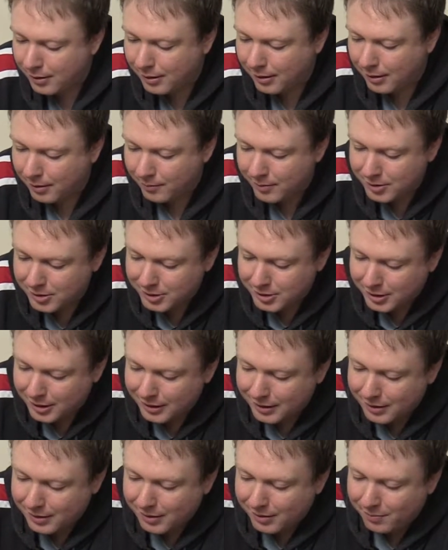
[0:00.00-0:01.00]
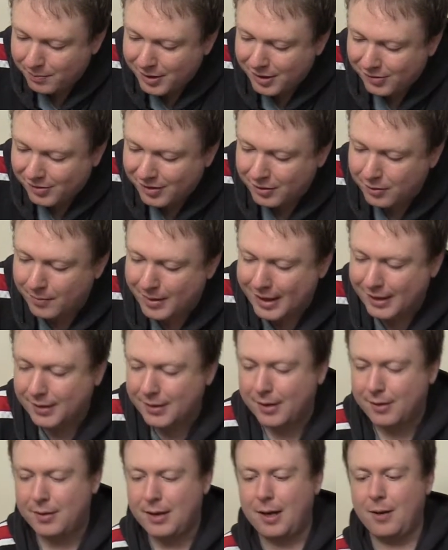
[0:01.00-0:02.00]
We just got to get this piece to go back
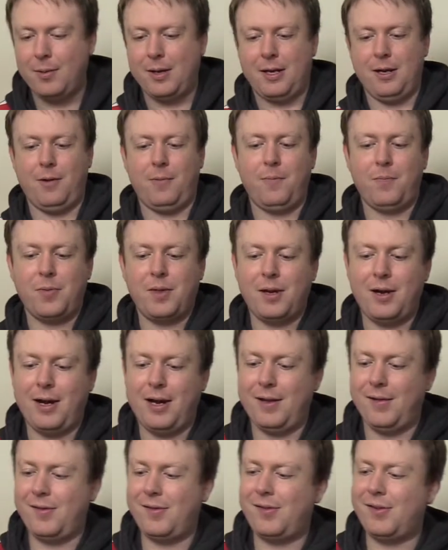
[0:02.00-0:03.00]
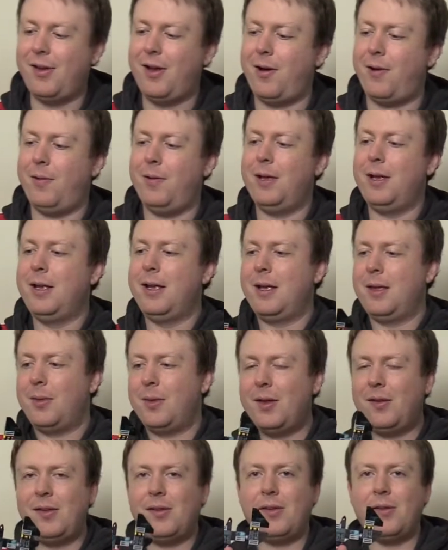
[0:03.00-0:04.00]
in. There we go. All right, so
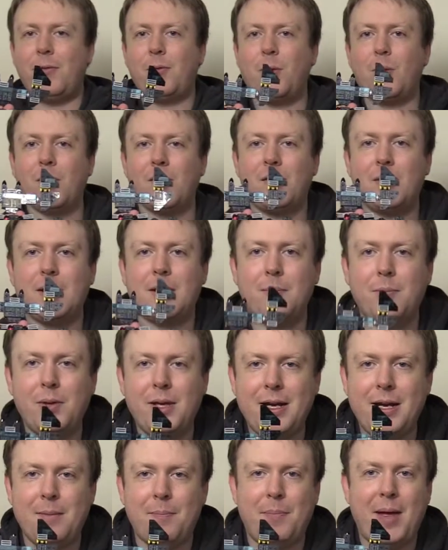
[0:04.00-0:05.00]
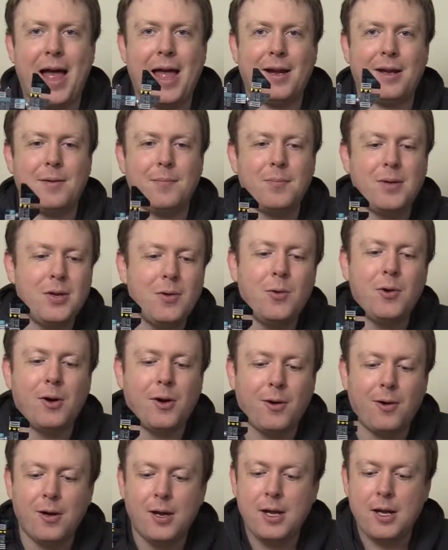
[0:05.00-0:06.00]
this is, of course, the completed Bat
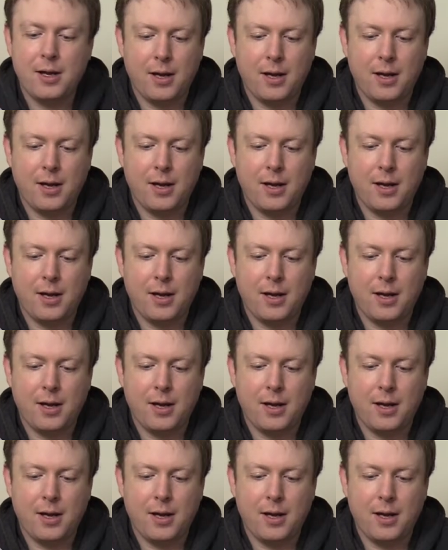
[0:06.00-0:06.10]
computer.